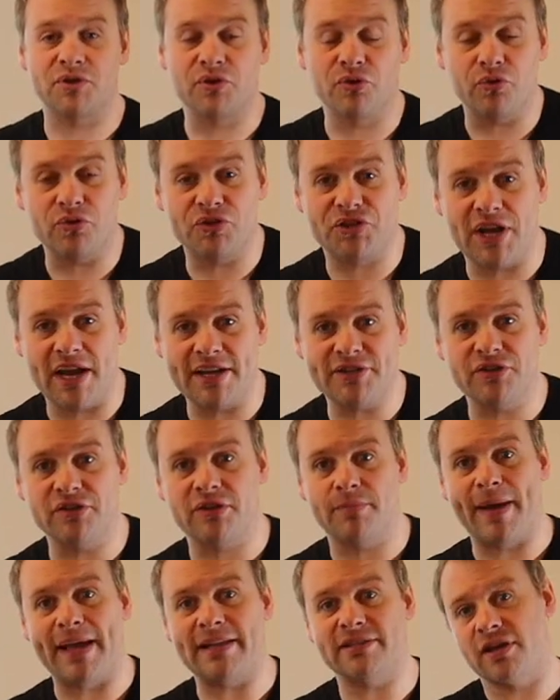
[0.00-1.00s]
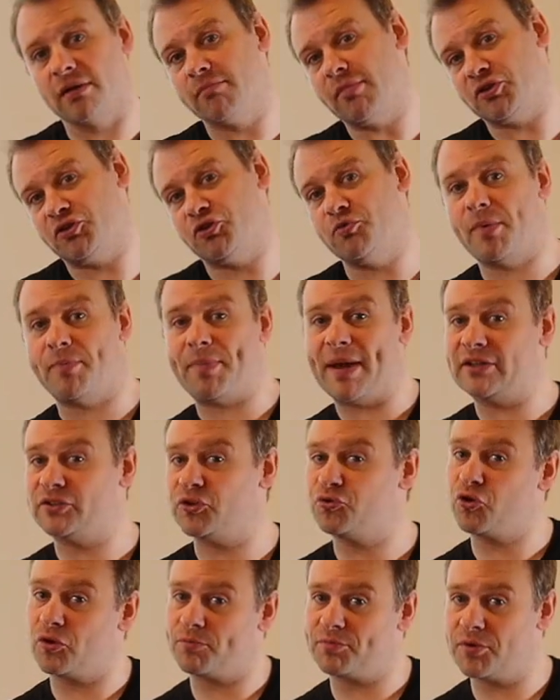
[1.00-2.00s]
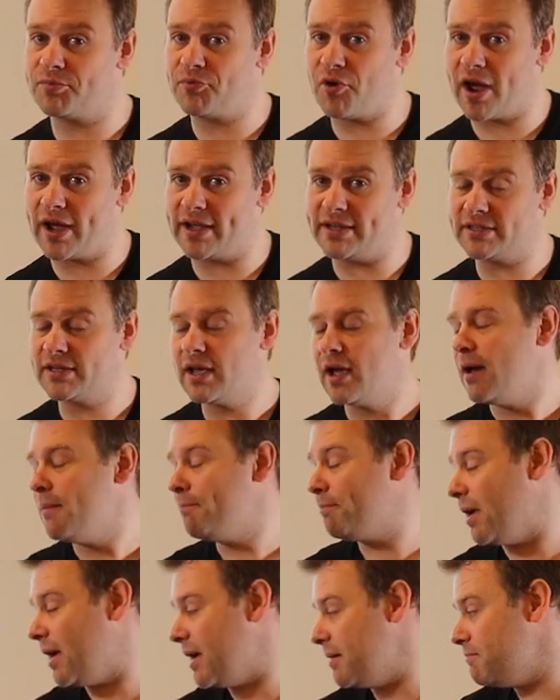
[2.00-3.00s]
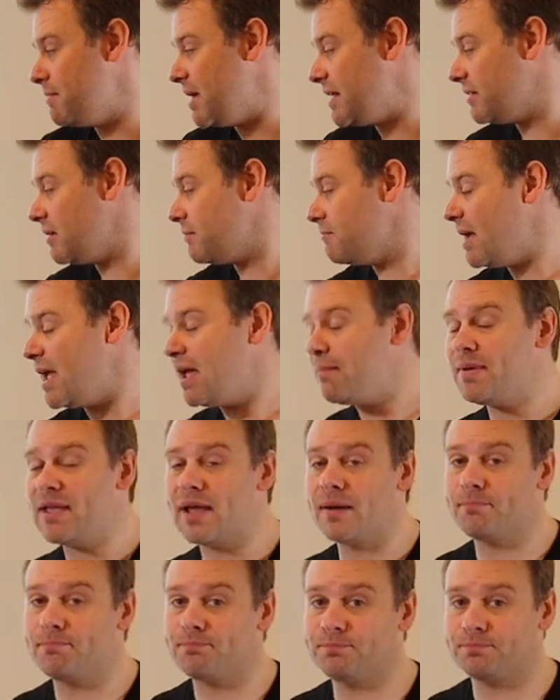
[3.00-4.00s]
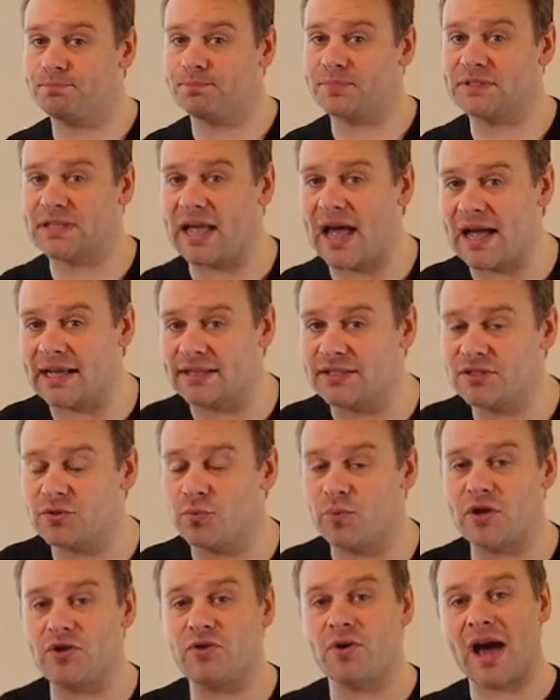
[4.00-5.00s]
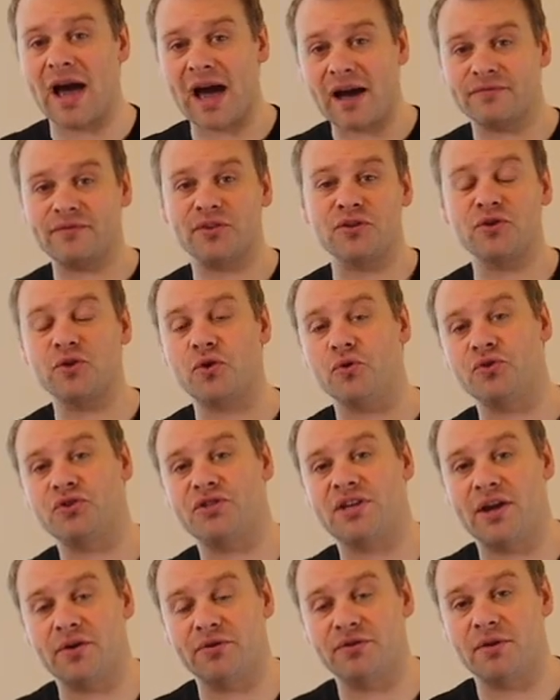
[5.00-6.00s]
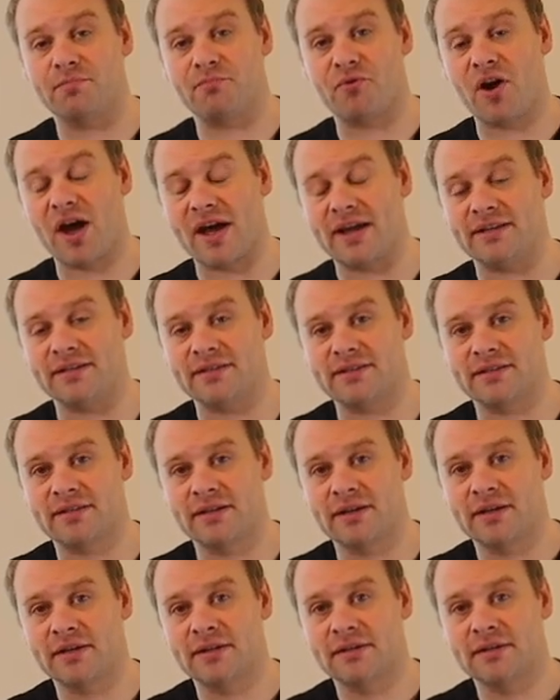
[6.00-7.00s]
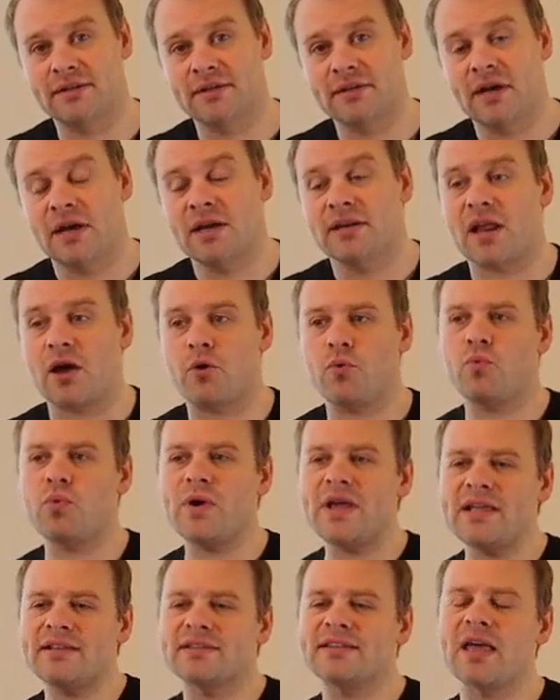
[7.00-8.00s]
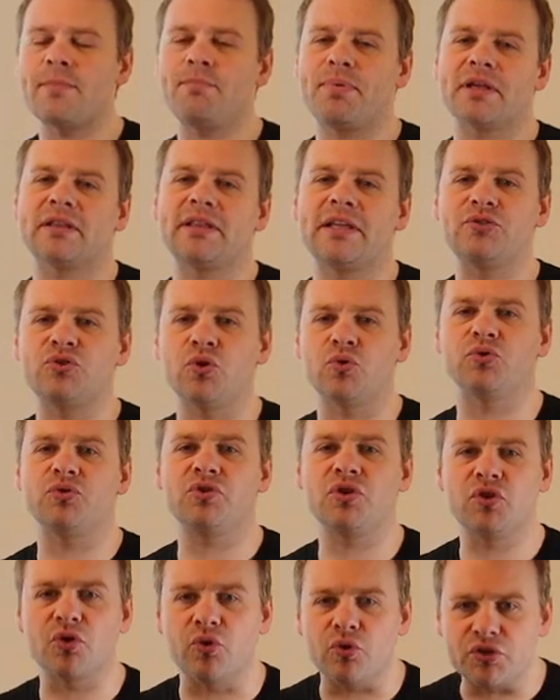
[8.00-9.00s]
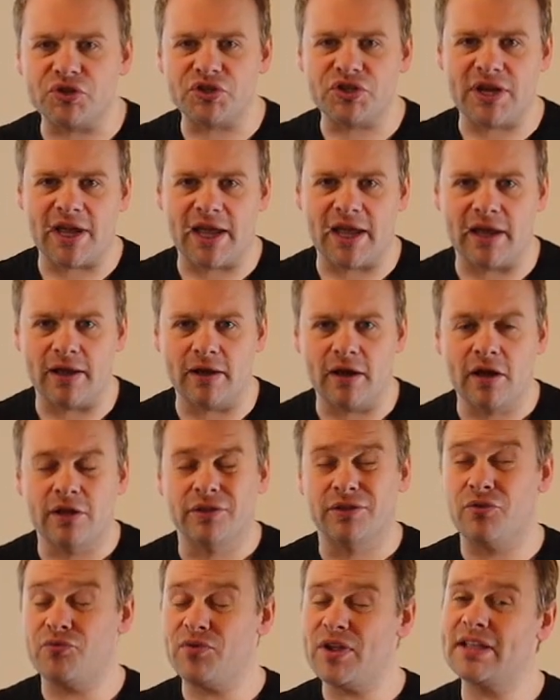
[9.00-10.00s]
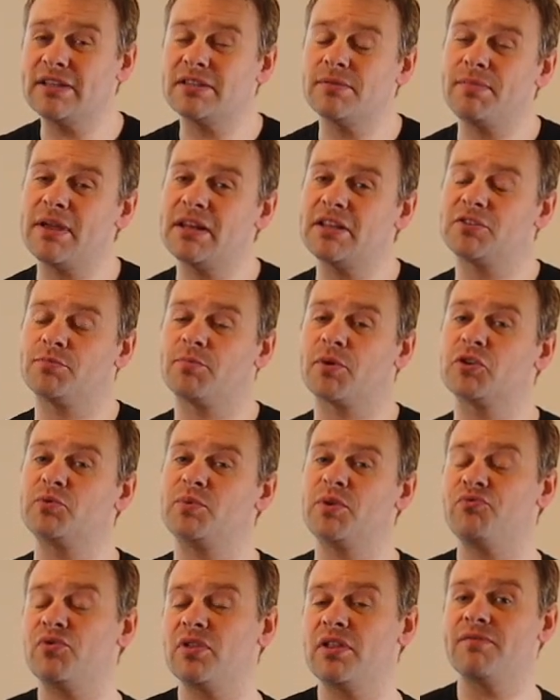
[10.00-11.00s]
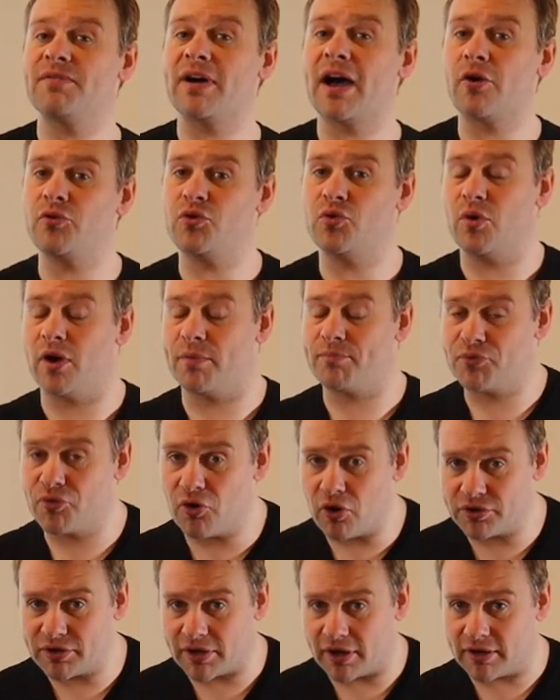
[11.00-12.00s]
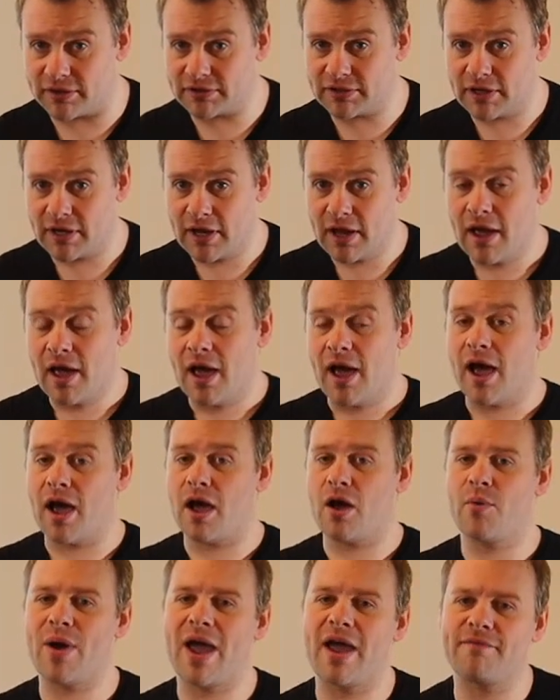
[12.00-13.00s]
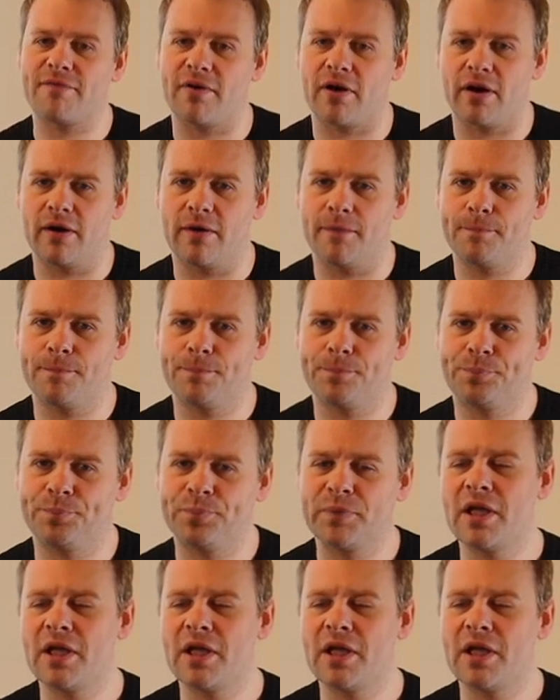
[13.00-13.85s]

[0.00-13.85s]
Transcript: it comes to negotiation, depends how much you're prepared to drop your price. But may, there may be a stance where you have to negotiate on the price. Now, we typically don't negotiate. The reason being is because we really value our product. However,